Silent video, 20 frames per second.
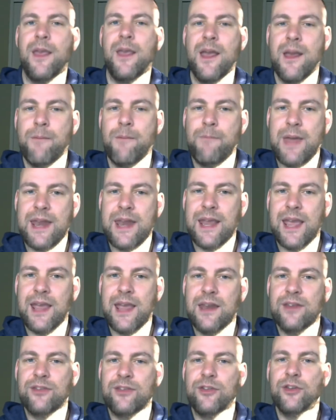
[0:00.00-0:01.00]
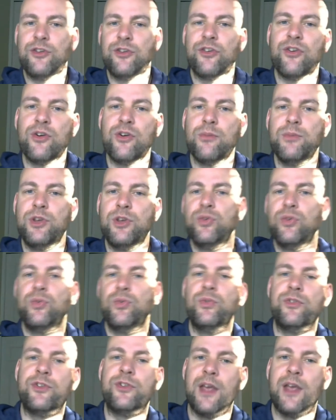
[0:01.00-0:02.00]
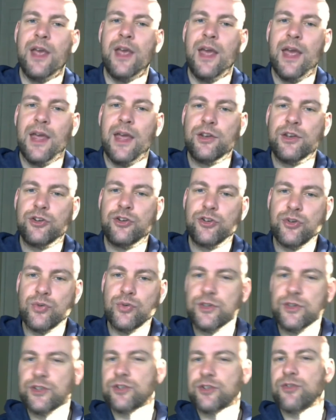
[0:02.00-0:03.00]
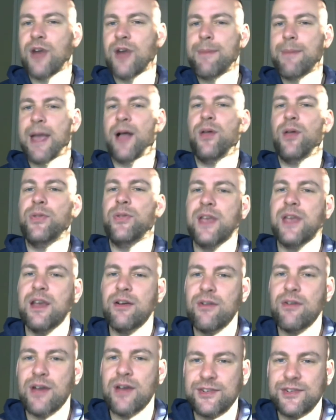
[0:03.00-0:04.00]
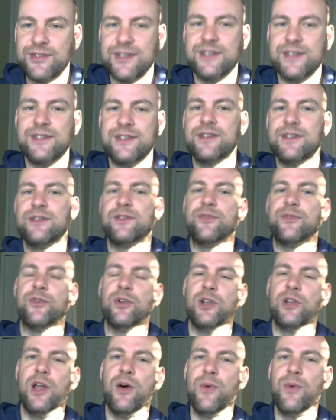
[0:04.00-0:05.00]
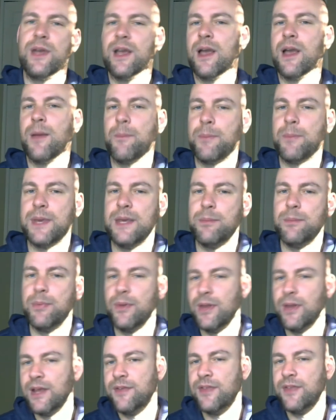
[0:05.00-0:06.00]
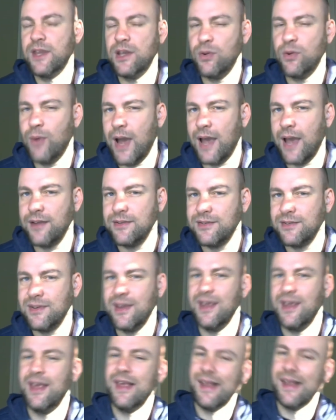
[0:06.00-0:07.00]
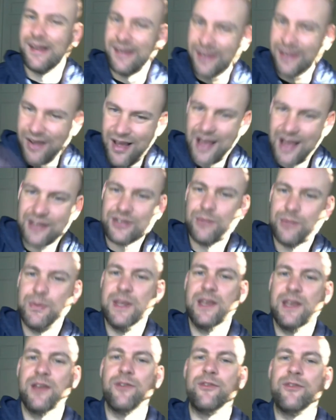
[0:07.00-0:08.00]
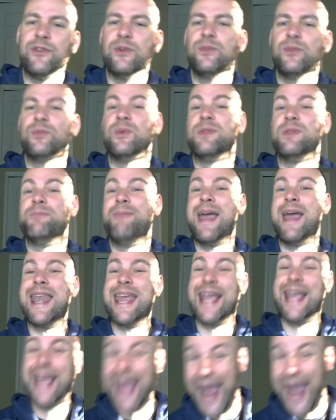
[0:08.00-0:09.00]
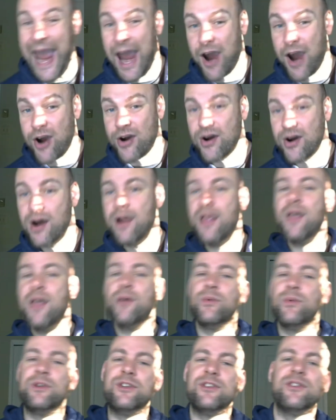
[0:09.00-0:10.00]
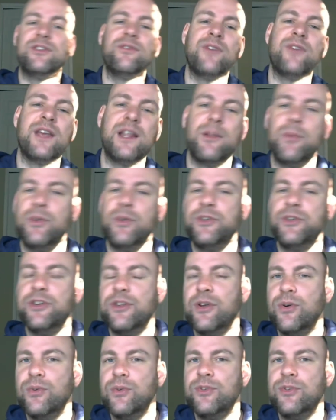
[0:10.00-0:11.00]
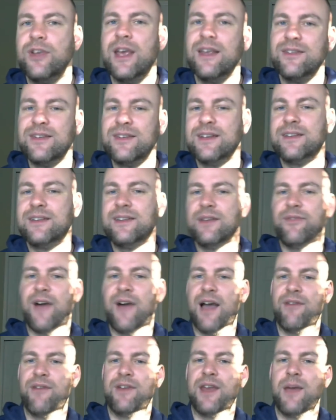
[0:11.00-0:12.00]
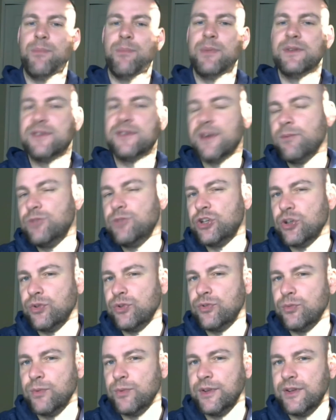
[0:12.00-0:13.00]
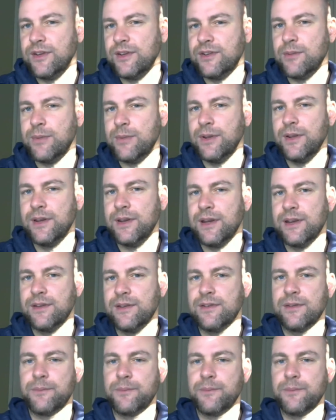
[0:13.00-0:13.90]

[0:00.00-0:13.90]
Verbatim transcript: Medicaid is the term used to describe healthcare assistance for low-income people in the U.S not to be confused with Medicare, which is available to those 65 and up and some children with disabilities.